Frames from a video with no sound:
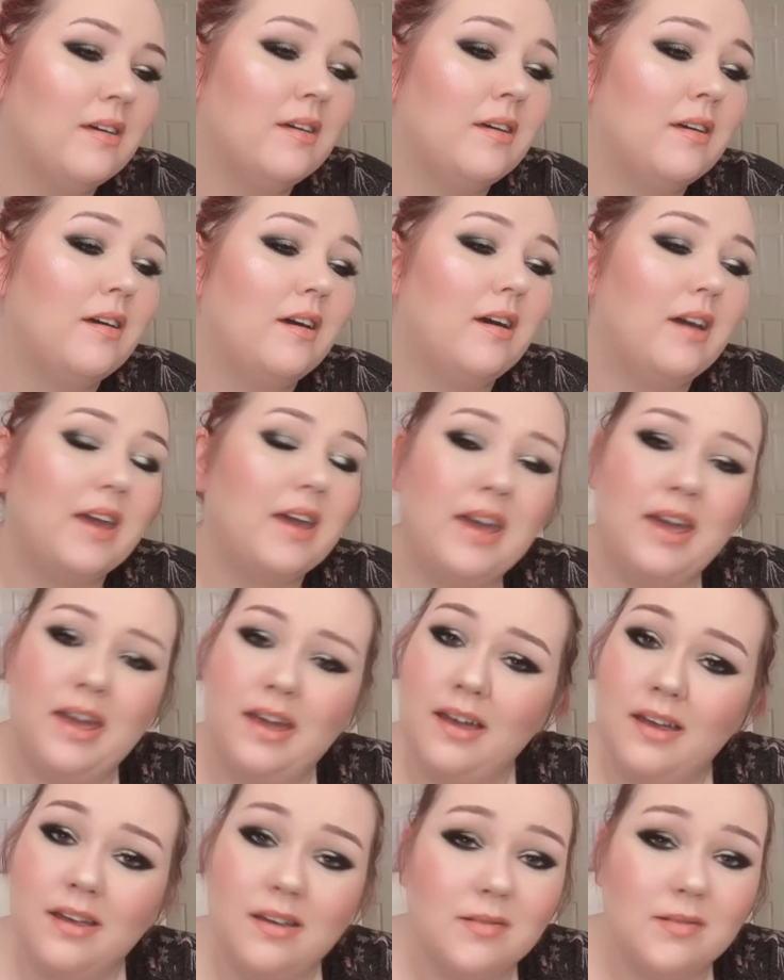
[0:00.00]
I
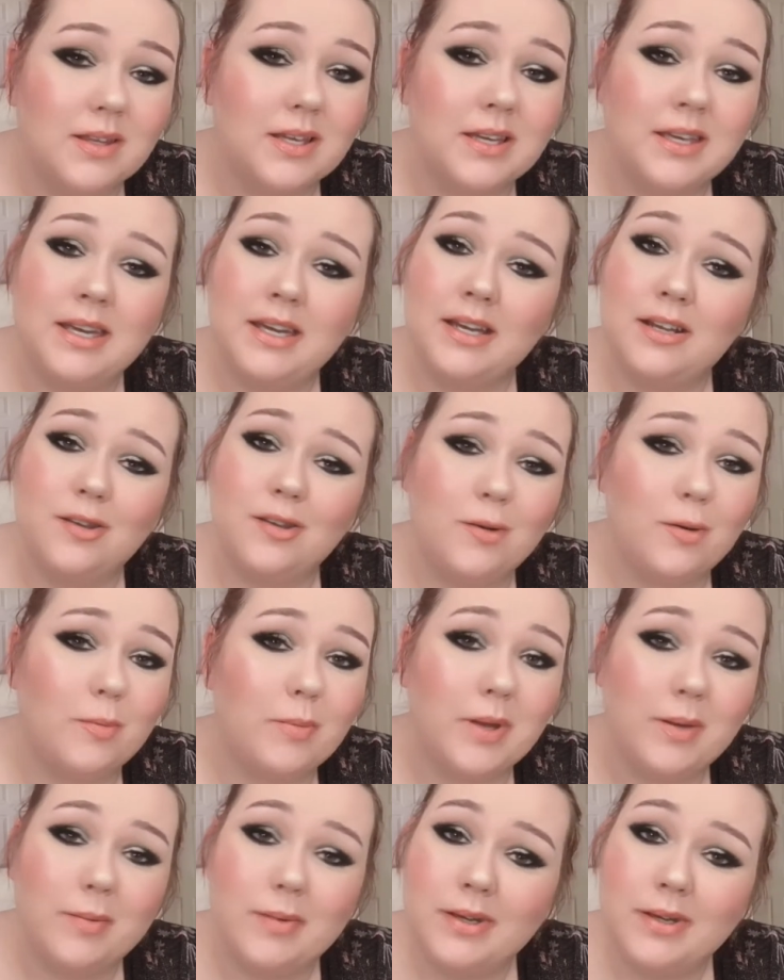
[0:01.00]
can't do it,
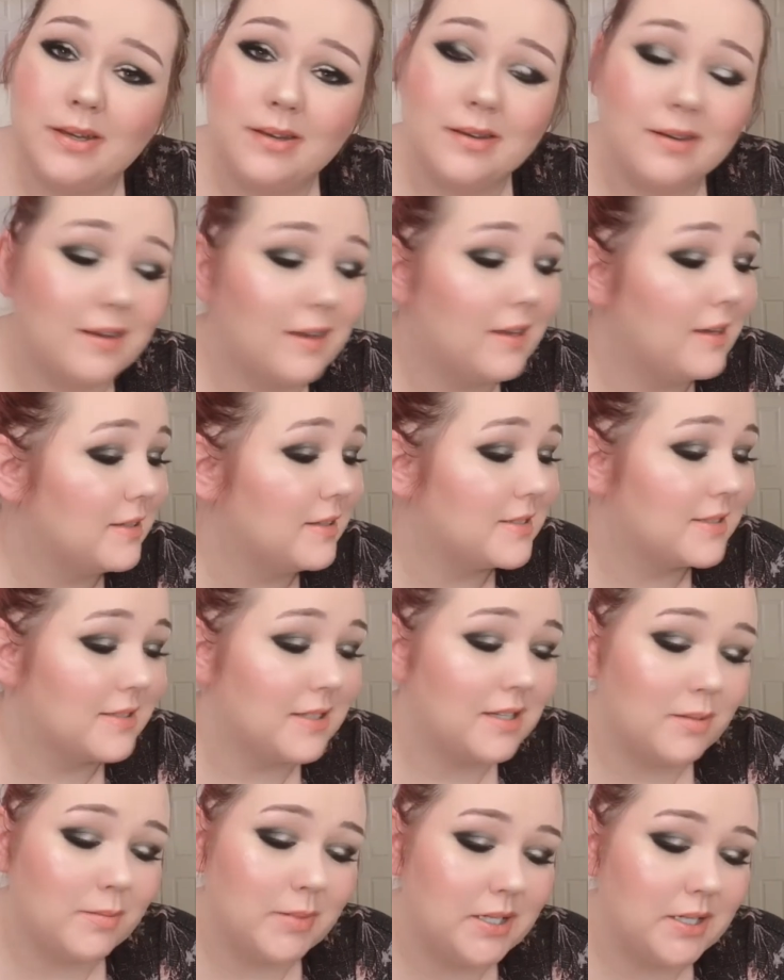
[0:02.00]
baby. I can't
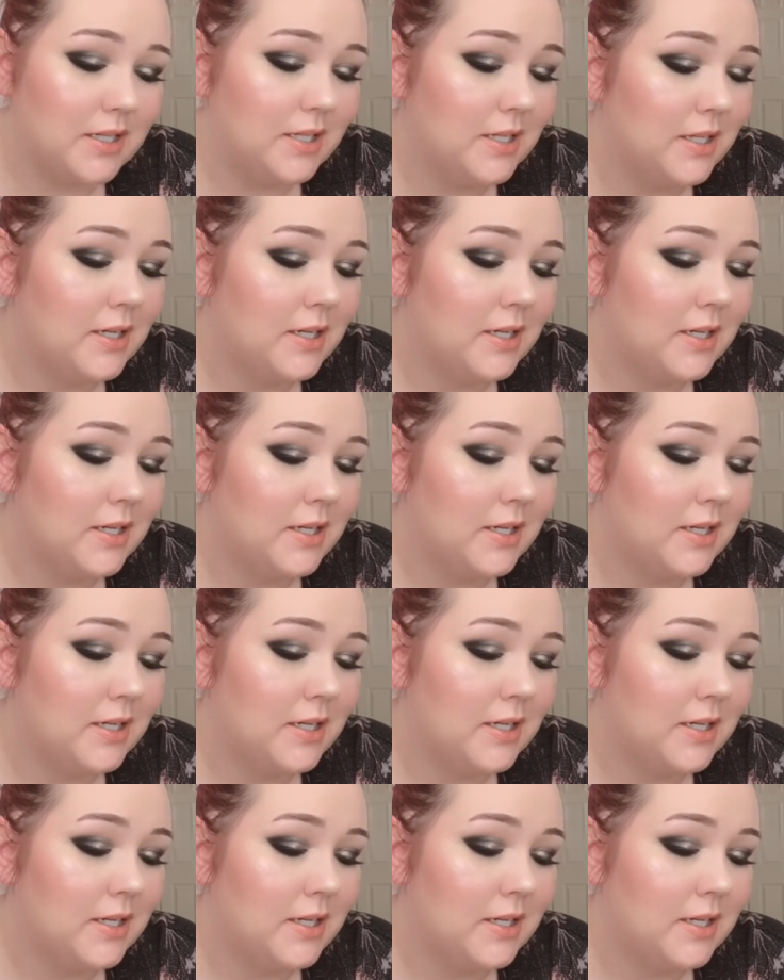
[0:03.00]
slam it.